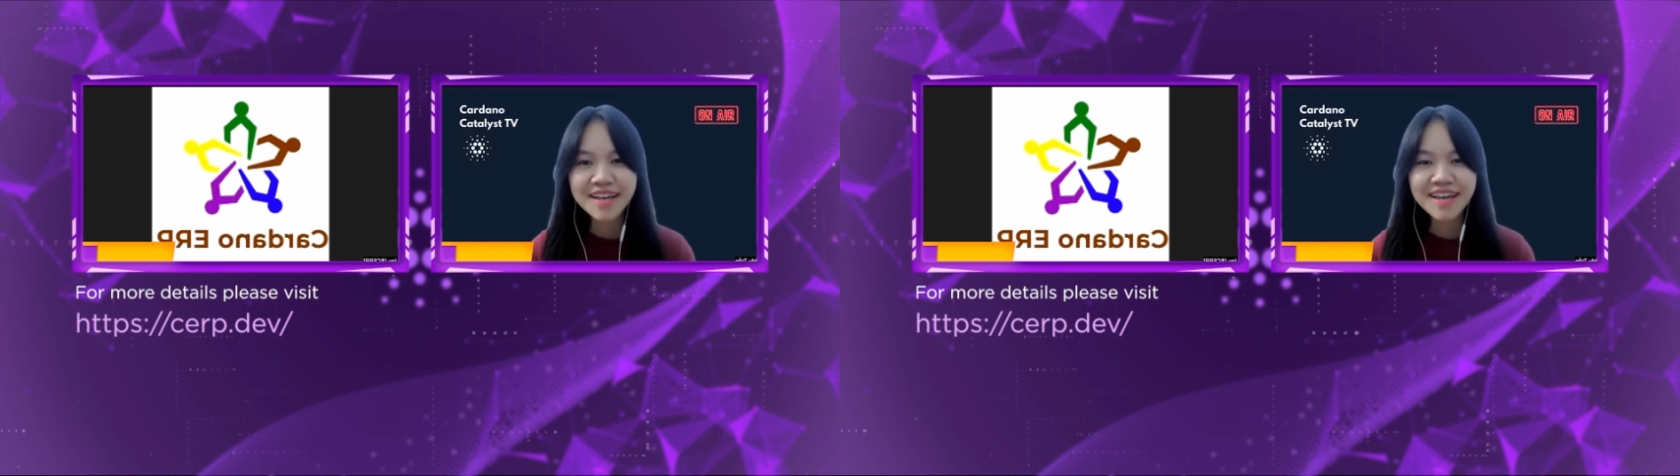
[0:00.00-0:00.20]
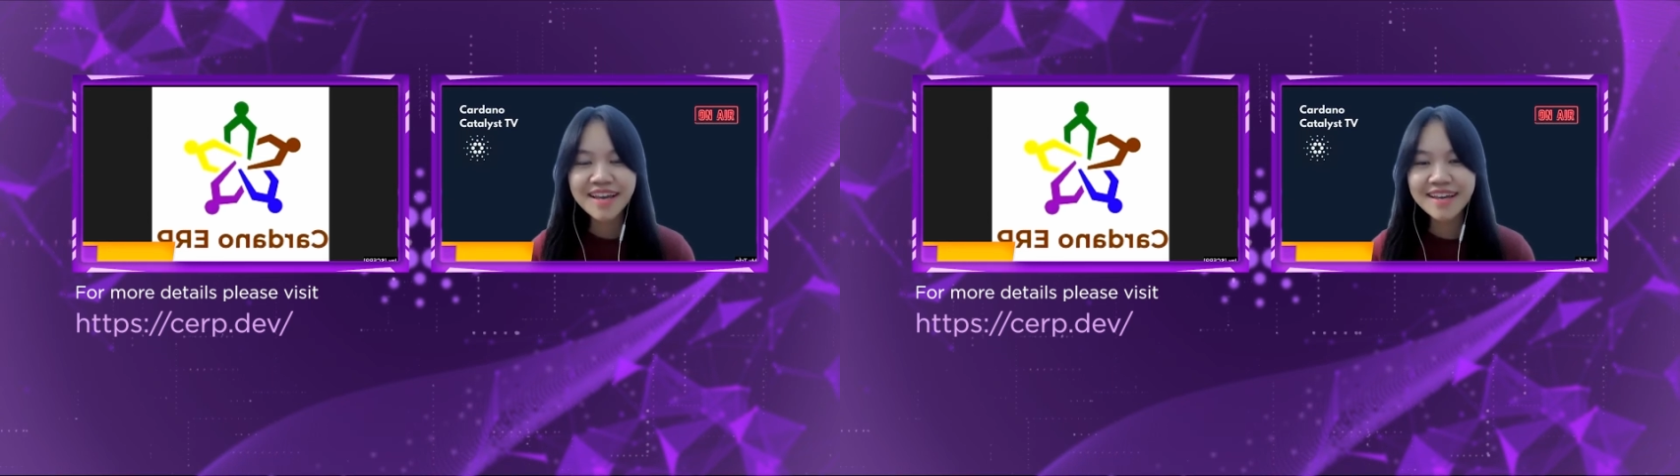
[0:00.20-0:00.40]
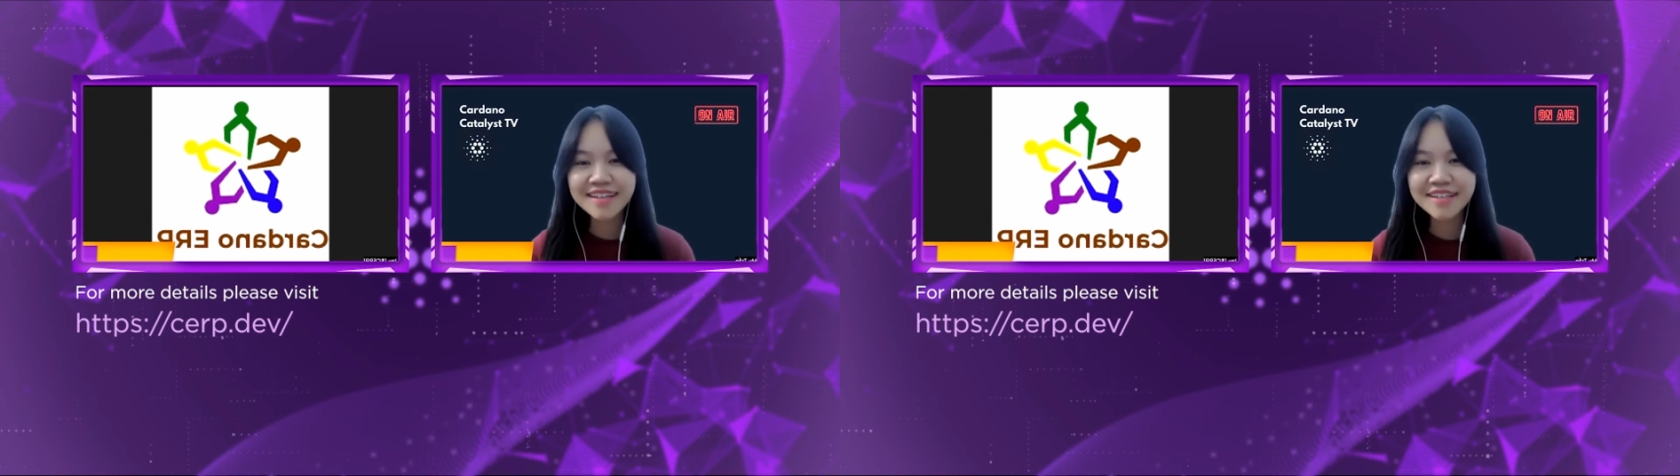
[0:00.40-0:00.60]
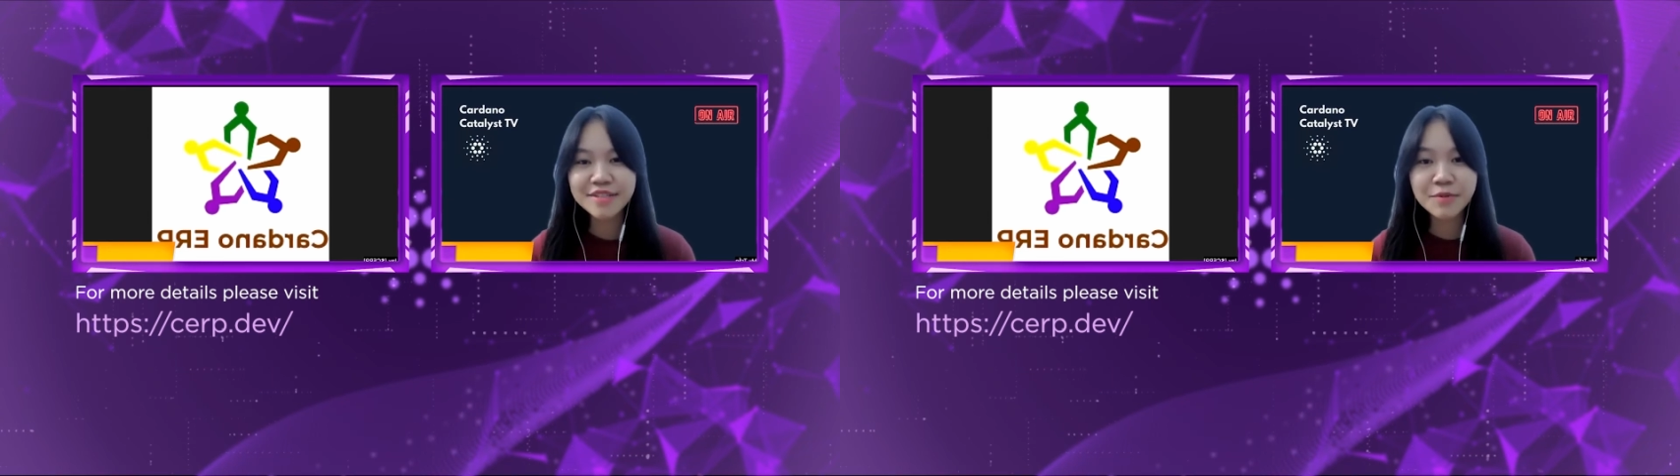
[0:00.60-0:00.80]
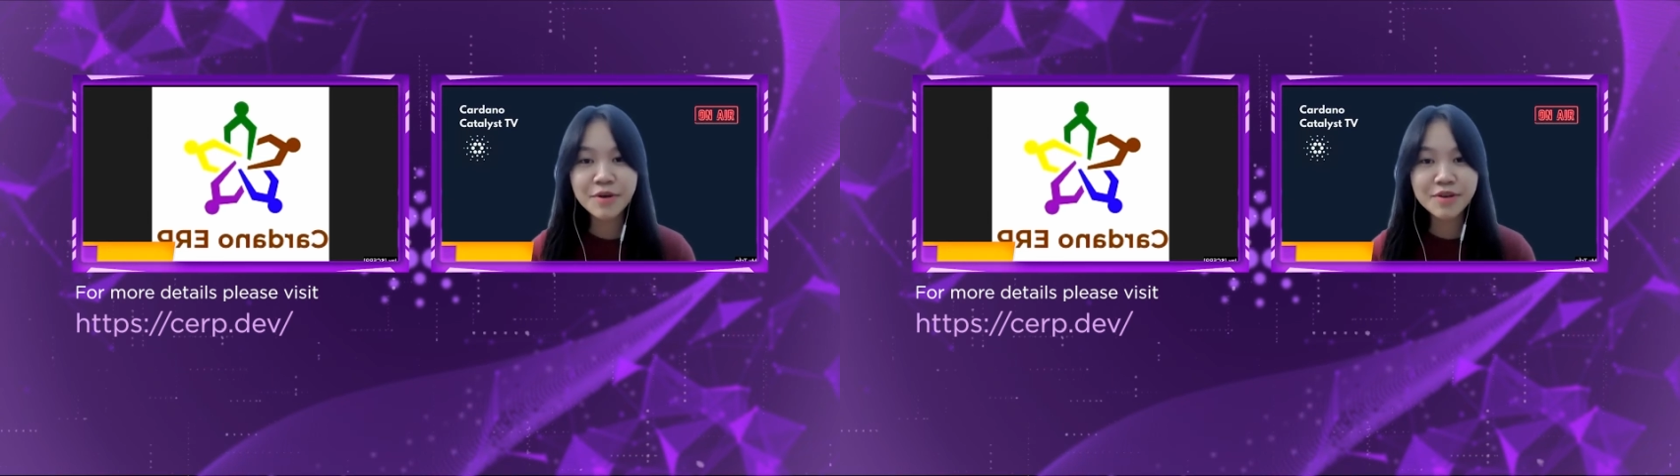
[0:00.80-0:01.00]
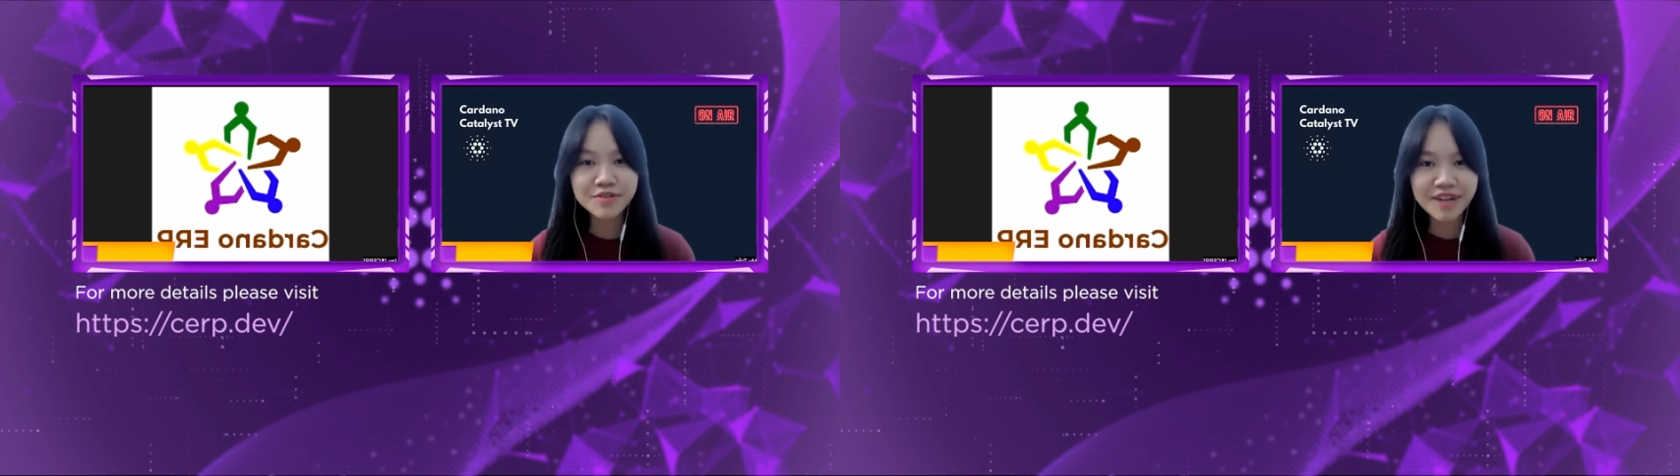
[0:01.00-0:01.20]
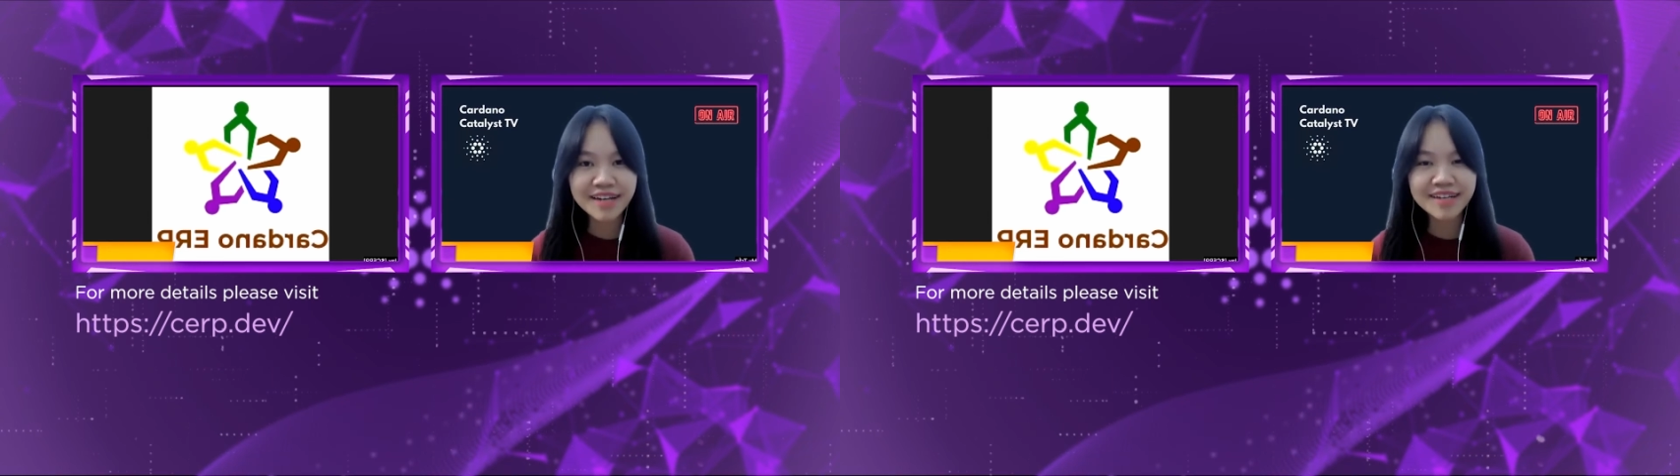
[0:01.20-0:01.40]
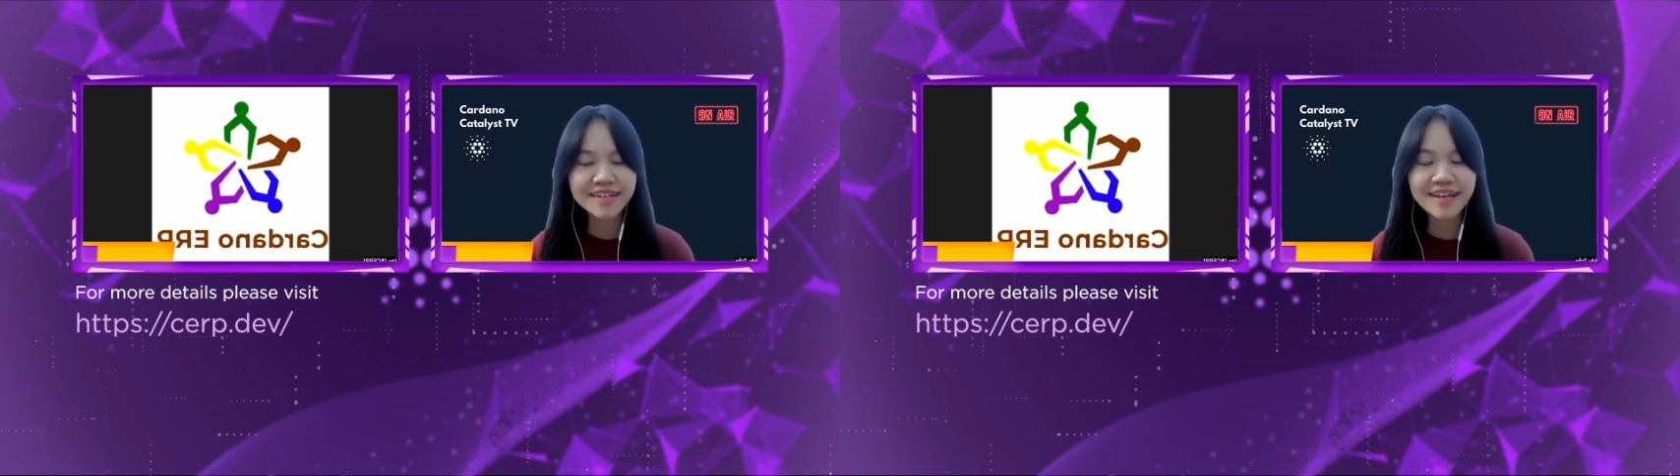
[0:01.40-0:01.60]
and it will attract